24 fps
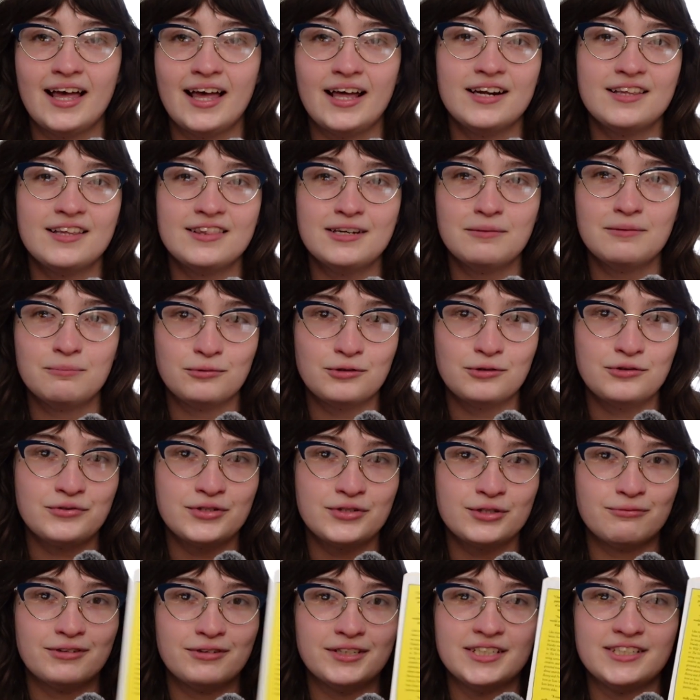And I think
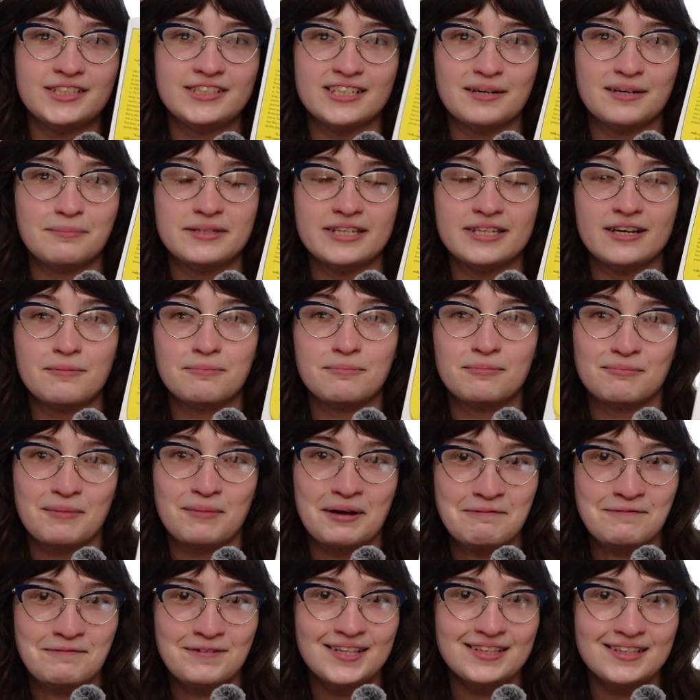Bruce really sums up
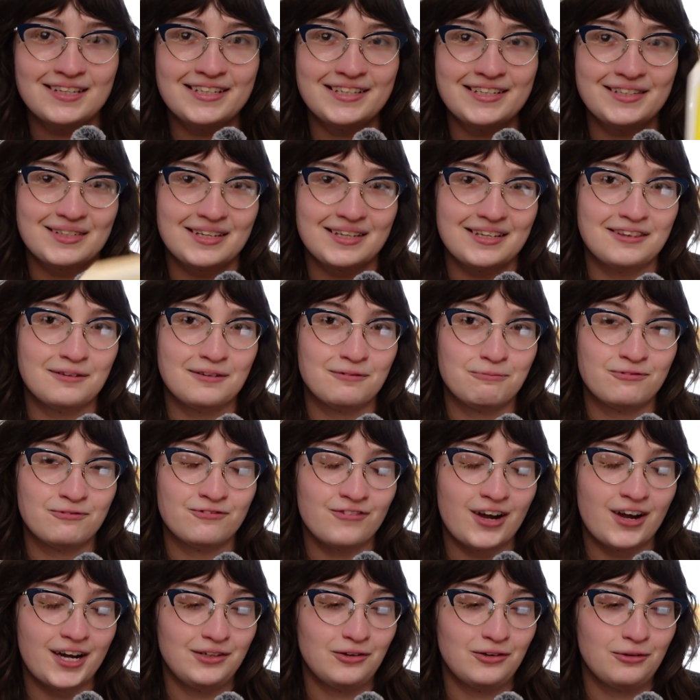my feelings in the
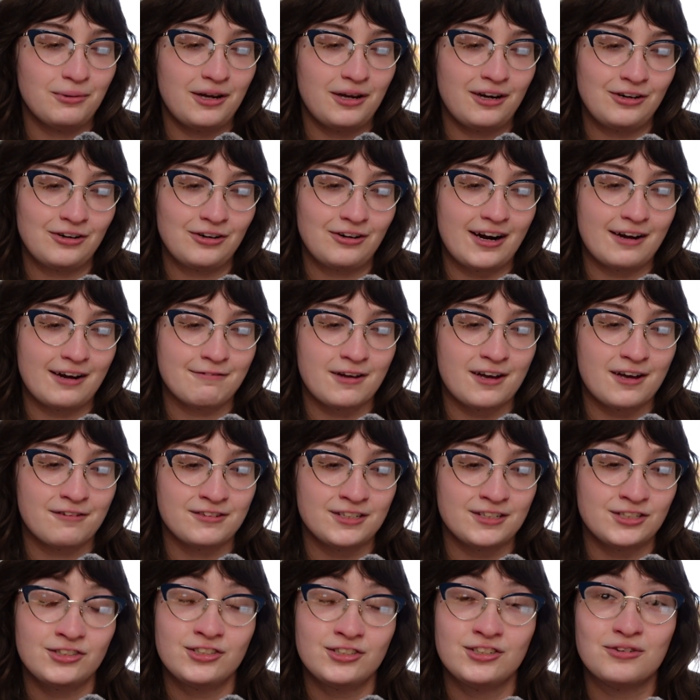final paragraph of
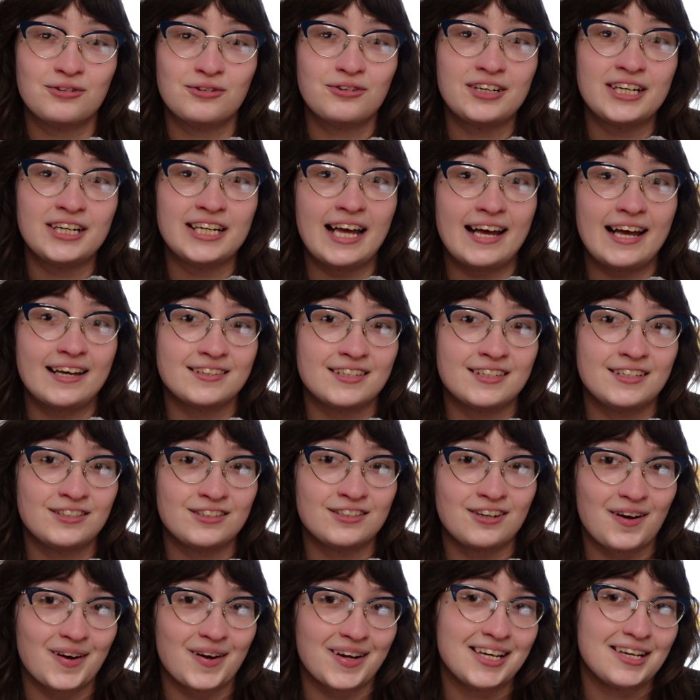his story as he's
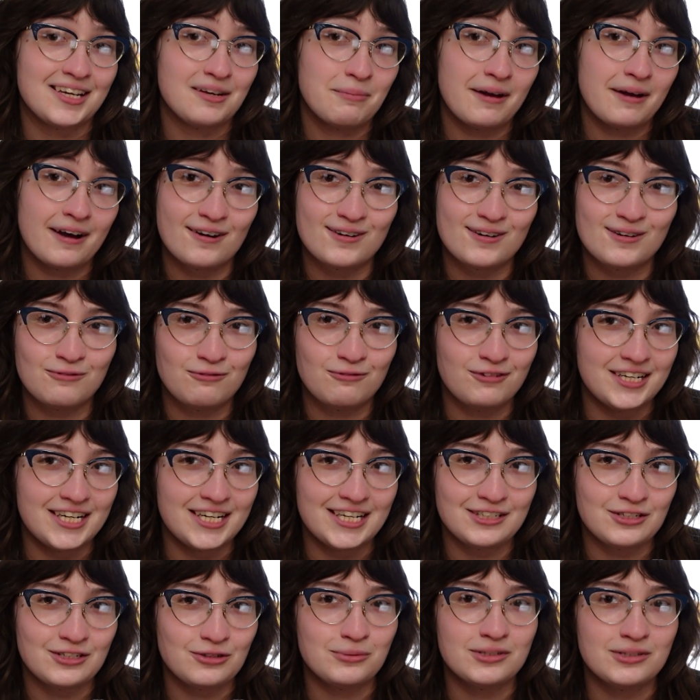talking about
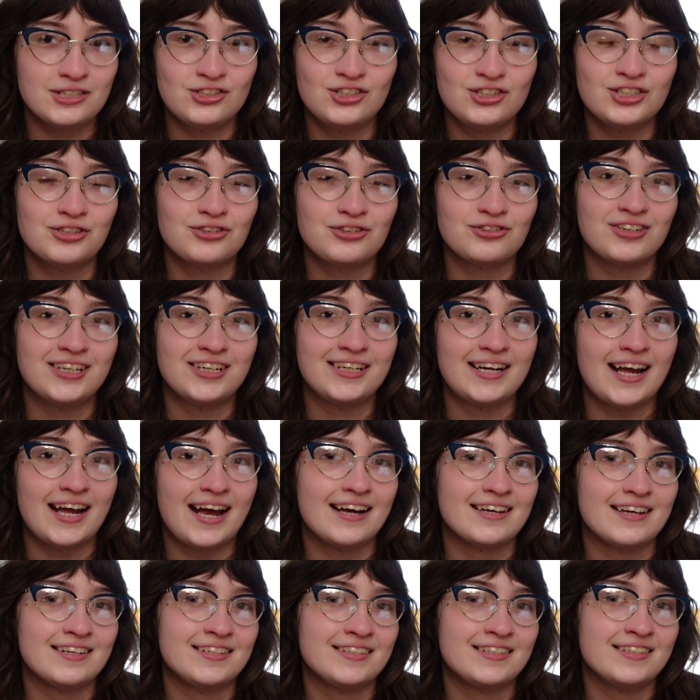reading to his children
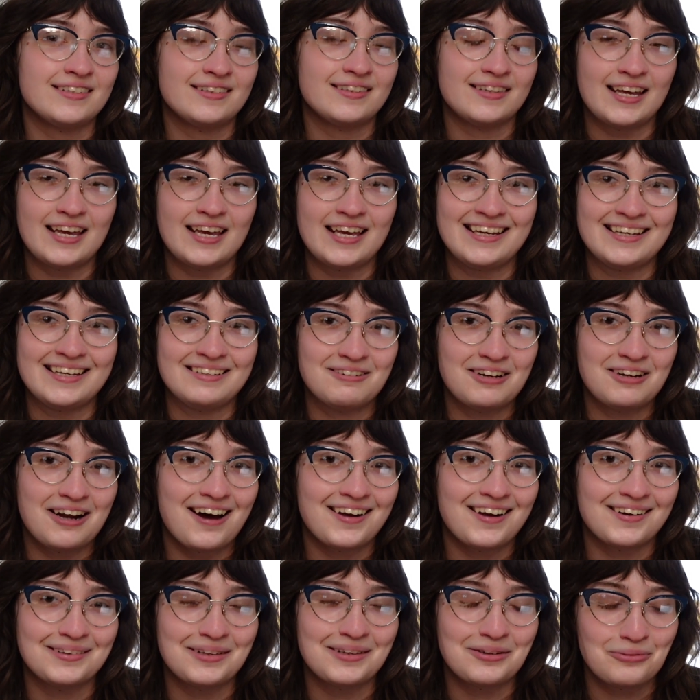as they
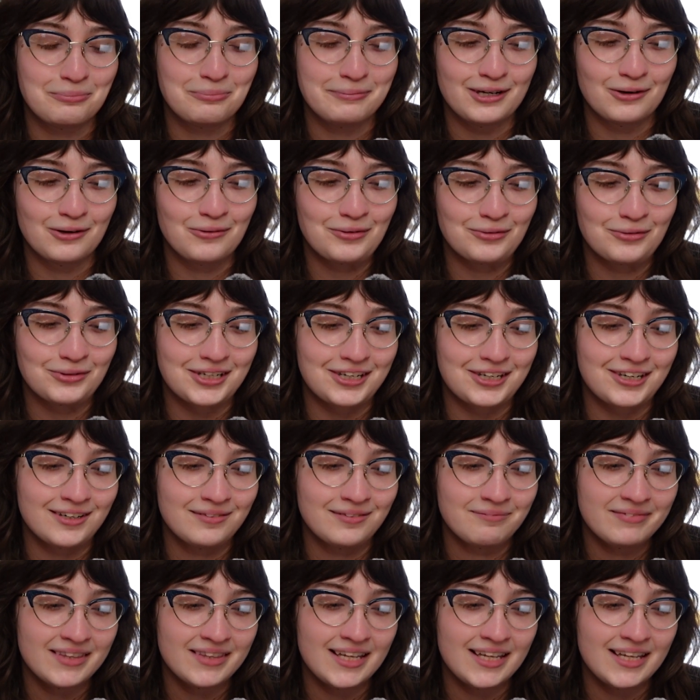got a little bit older.